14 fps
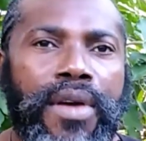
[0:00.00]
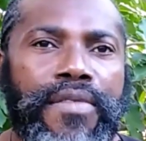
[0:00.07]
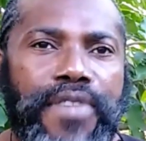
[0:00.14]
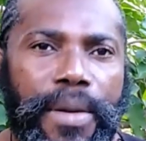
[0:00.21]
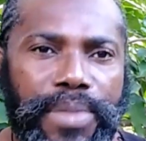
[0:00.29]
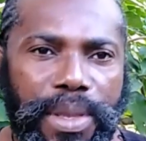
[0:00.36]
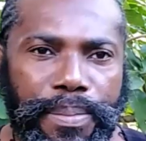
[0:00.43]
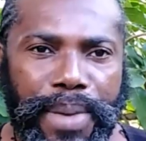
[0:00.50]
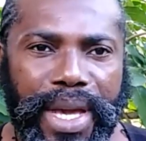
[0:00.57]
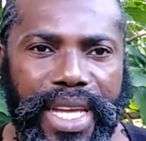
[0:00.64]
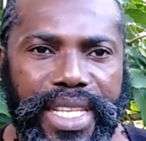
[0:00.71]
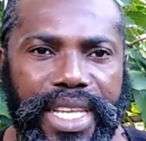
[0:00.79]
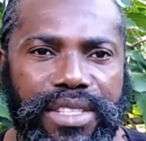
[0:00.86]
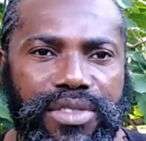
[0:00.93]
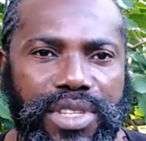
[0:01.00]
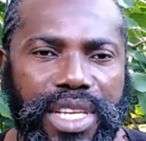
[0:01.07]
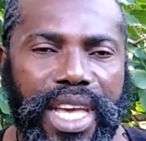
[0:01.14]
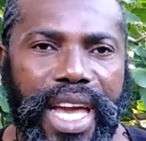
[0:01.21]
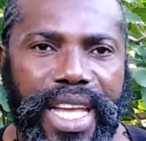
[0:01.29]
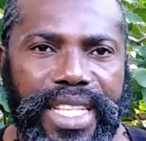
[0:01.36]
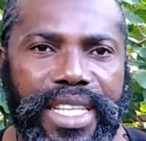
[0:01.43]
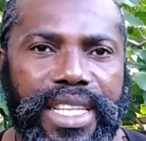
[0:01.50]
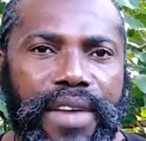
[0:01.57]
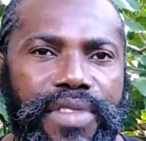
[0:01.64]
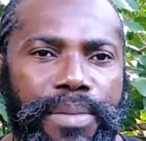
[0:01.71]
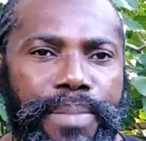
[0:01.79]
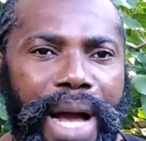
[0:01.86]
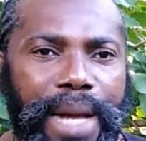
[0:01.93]
From the beginning to the ending of
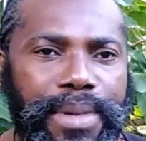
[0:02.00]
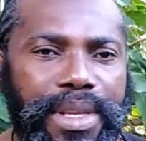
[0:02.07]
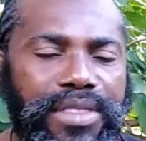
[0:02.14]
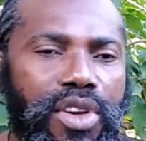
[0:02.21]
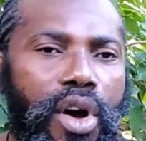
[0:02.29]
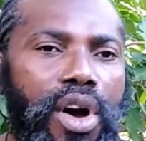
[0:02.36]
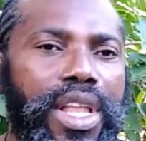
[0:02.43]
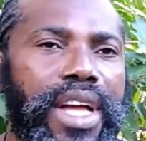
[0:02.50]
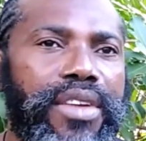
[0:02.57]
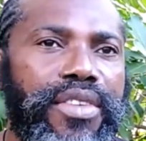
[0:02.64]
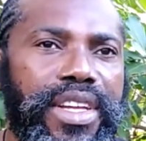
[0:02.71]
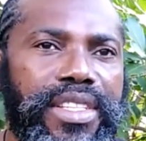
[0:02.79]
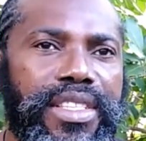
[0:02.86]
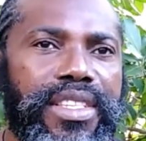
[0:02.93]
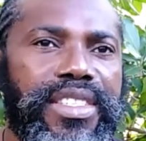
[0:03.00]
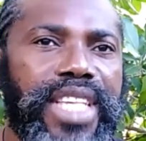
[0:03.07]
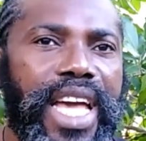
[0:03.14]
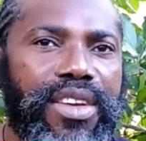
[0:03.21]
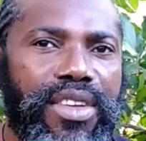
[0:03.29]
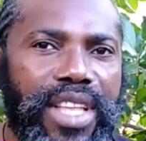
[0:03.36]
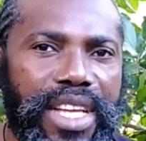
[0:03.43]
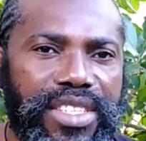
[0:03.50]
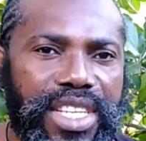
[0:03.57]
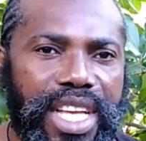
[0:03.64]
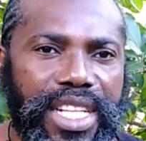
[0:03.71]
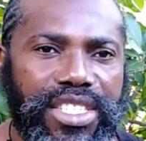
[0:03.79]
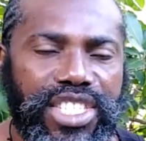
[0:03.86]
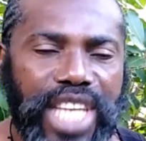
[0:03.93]
the Bible, it's all a great
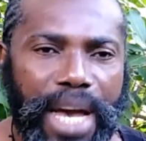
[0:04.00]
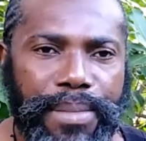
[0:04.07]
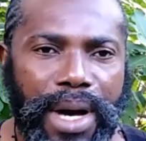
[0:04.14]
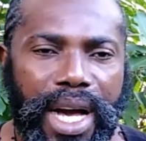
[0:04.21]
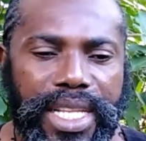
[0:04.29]
psychological drama,